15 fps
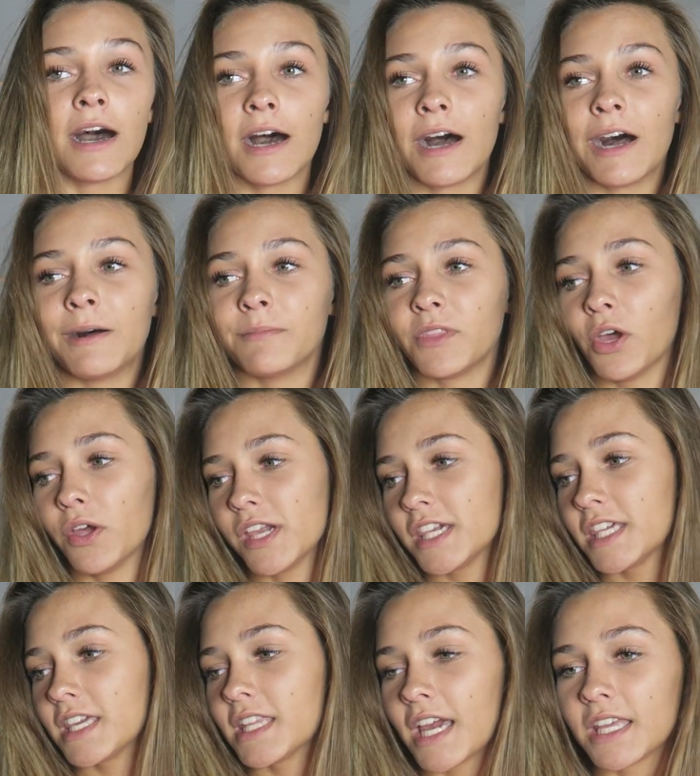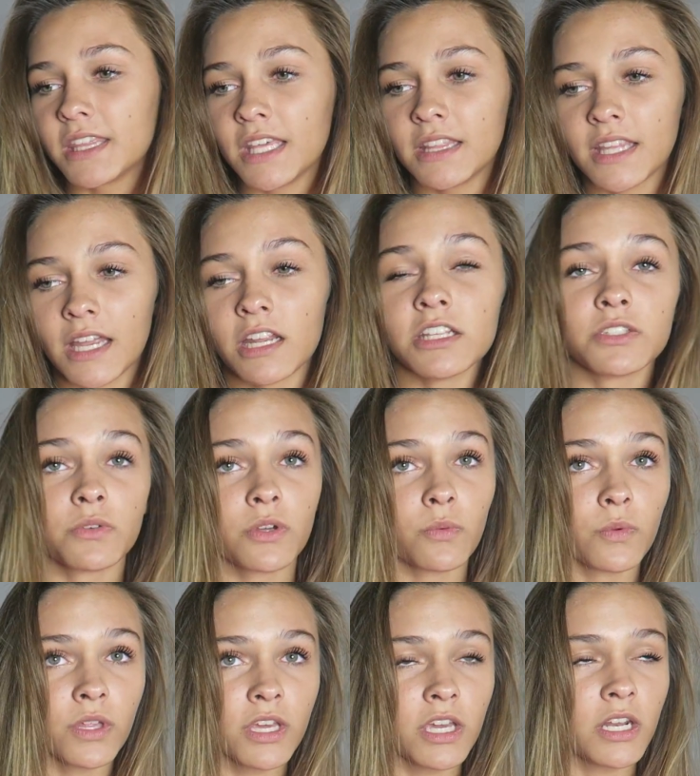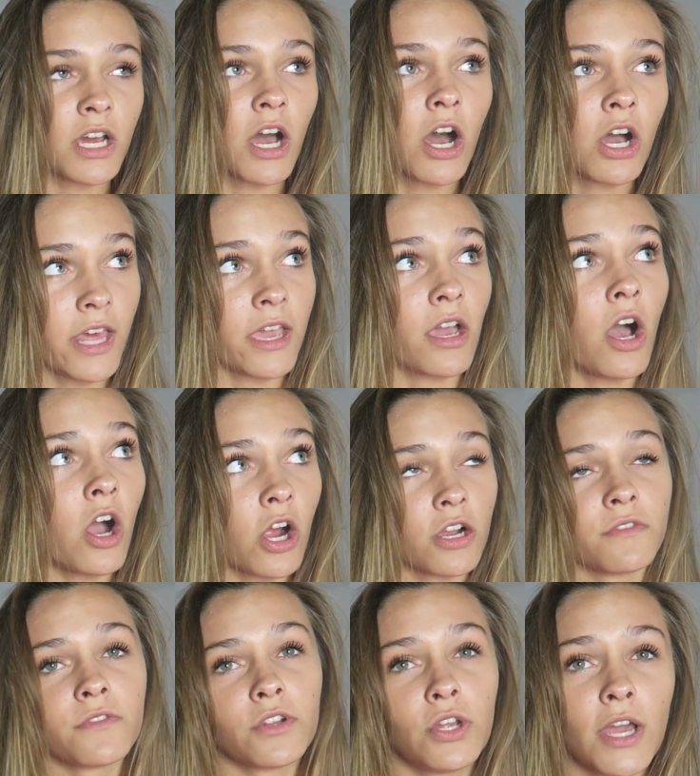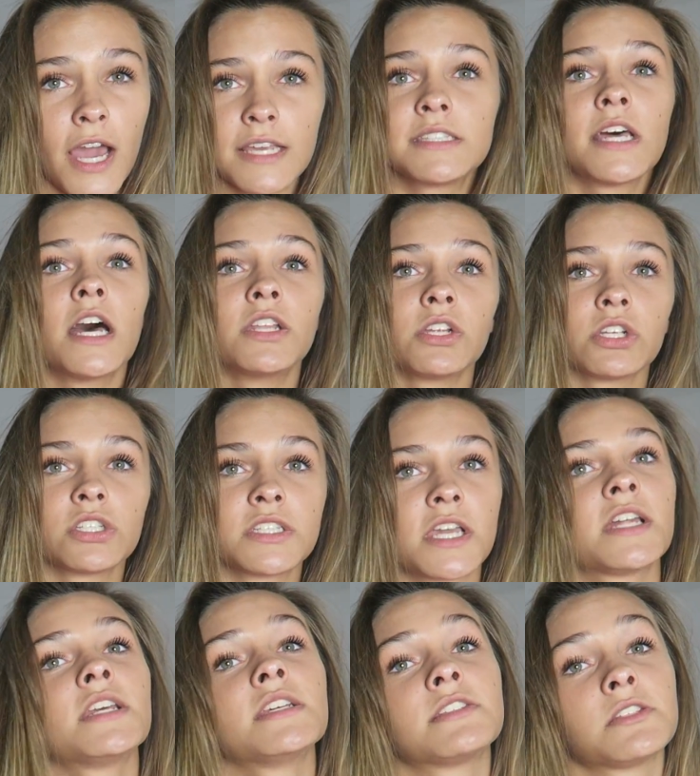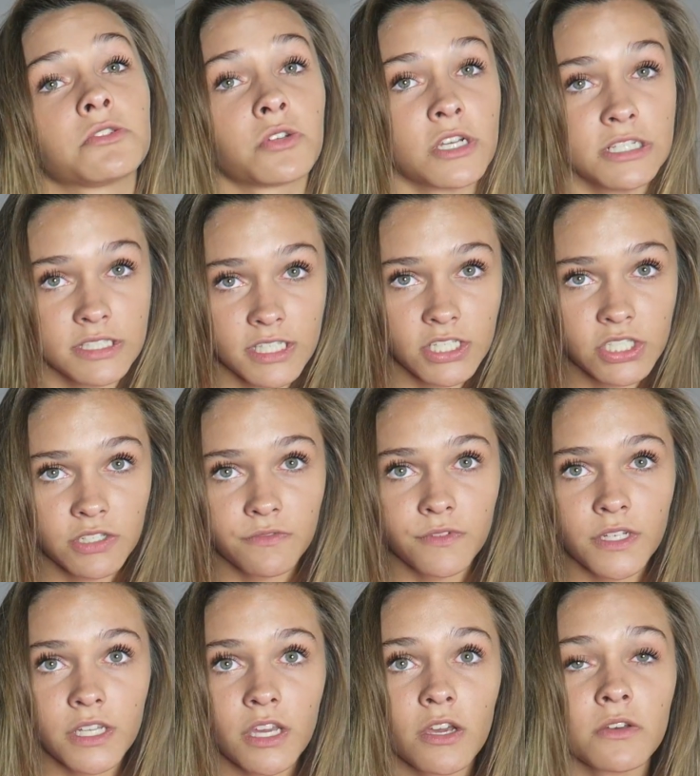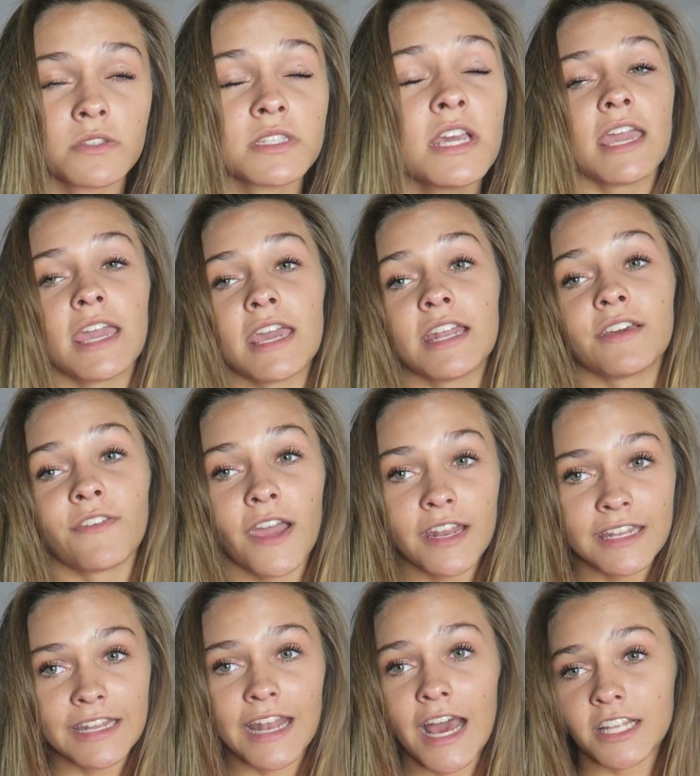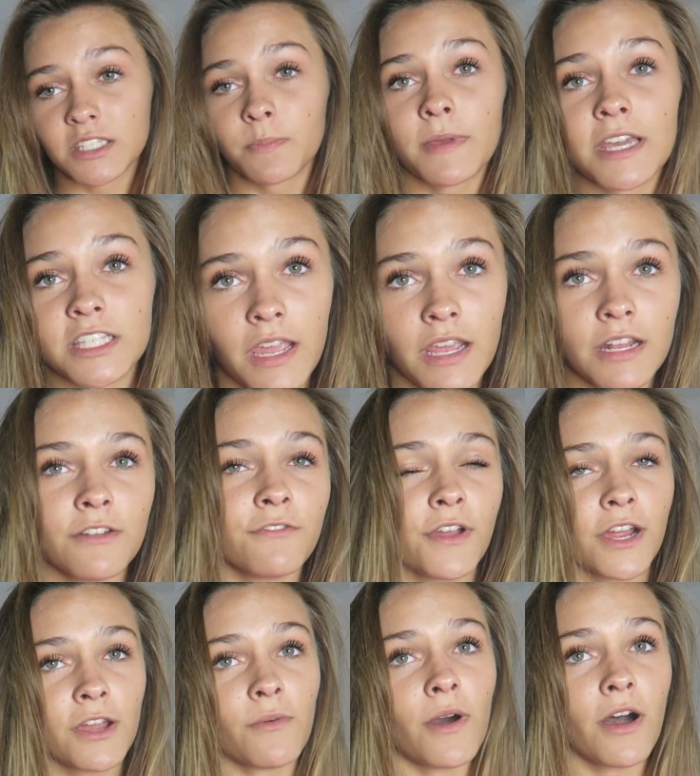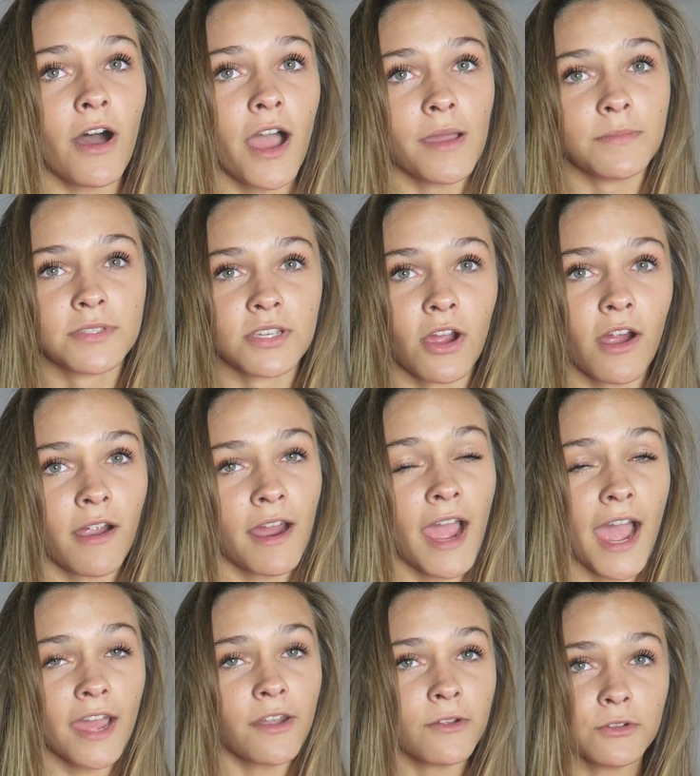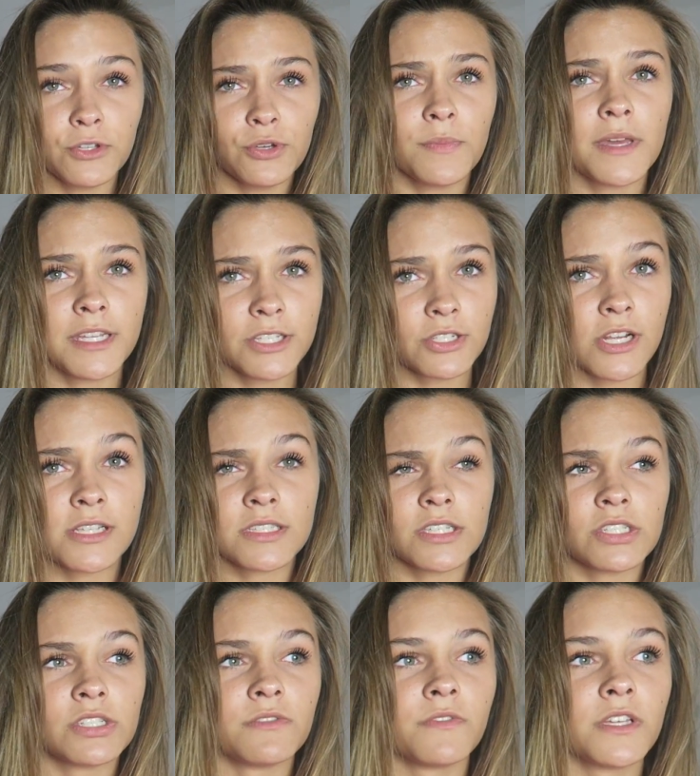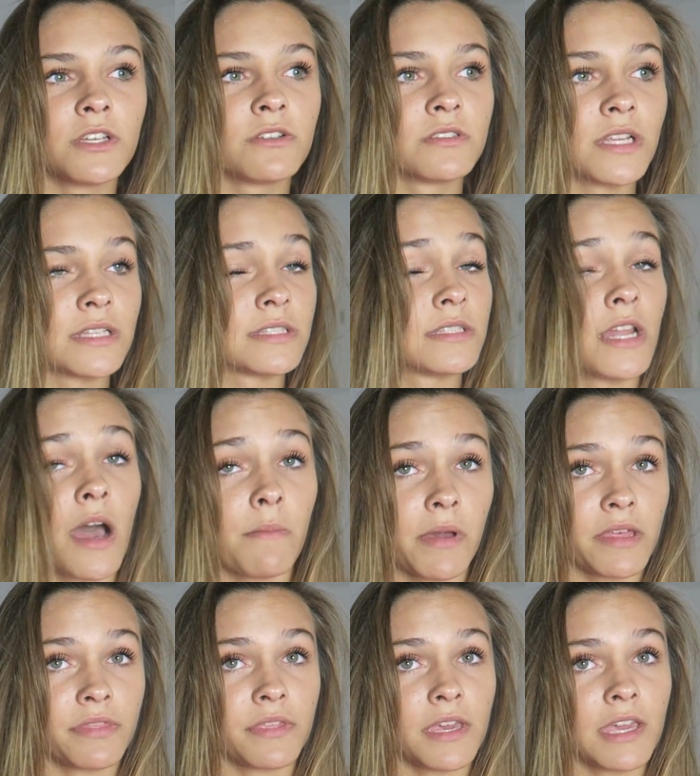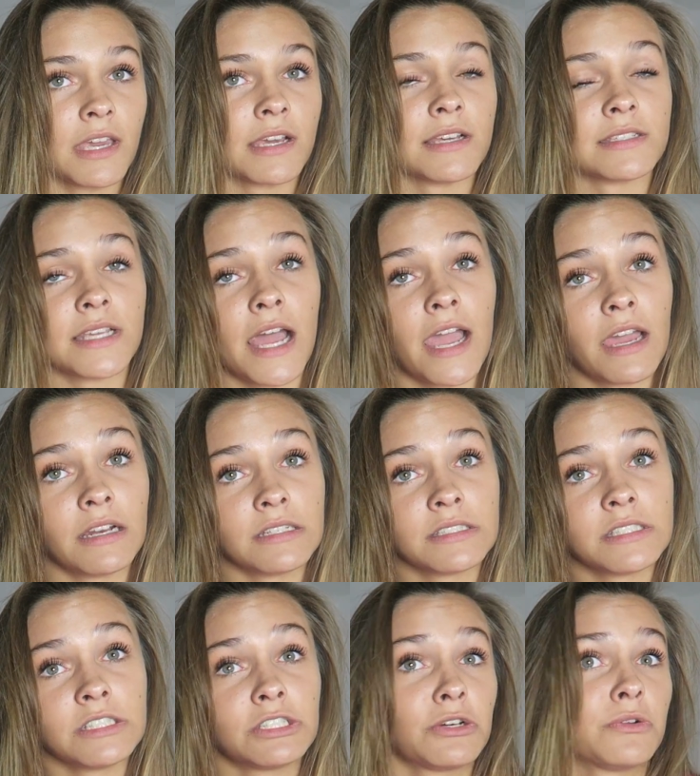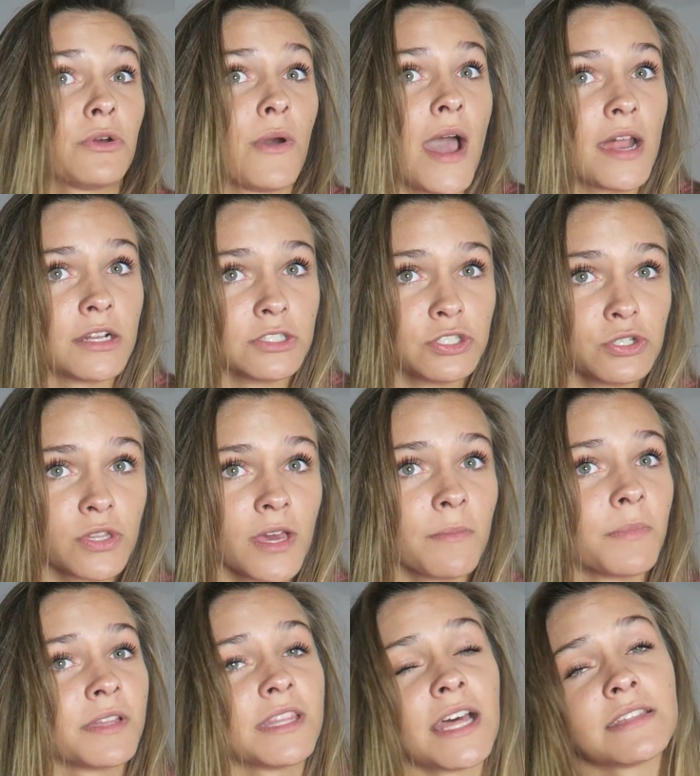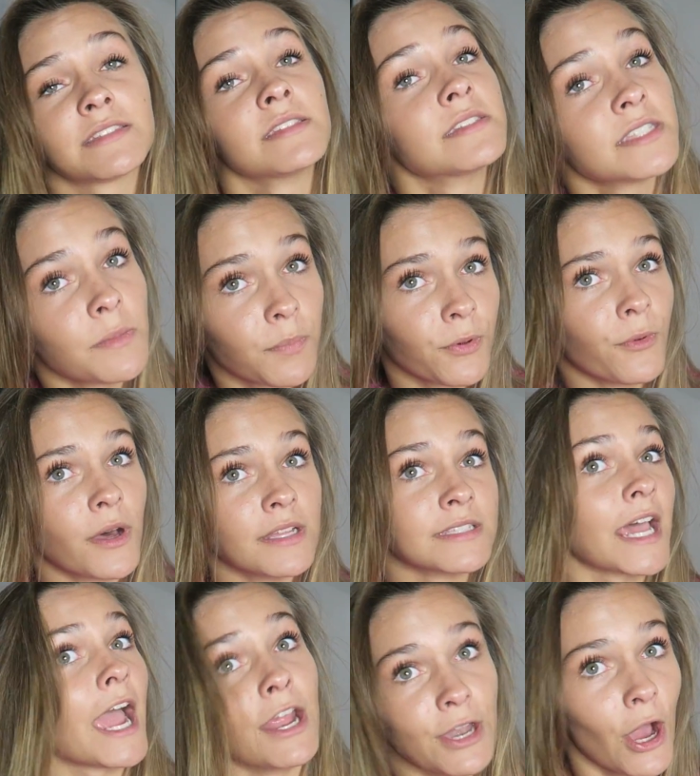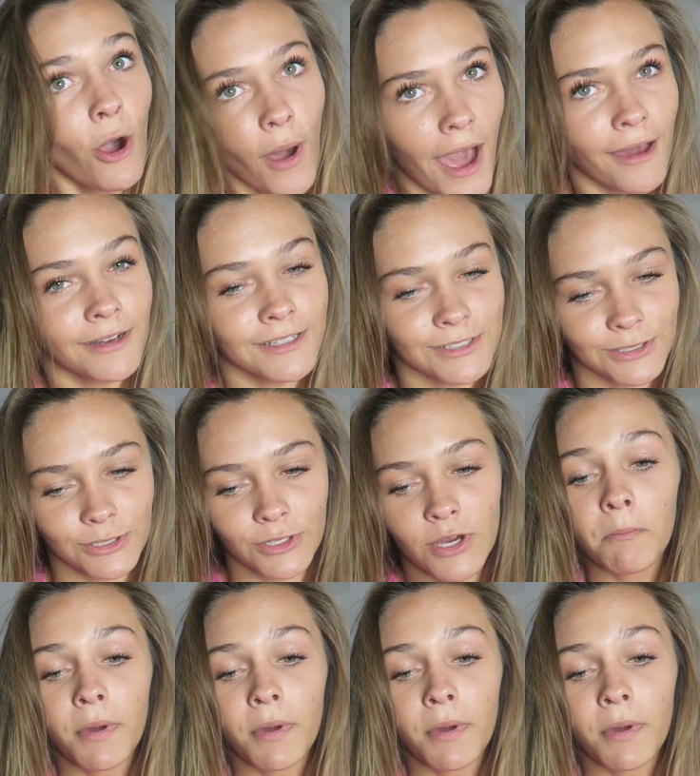Um, the only thing that I think that is really gonna like hard for you guys to understand is the transition videos. And if I did not explain very well, I'm sorry. I don't do many transition videos. That's not my thing because I honestly don't know how to do them, but that's the simple ones I know how to do.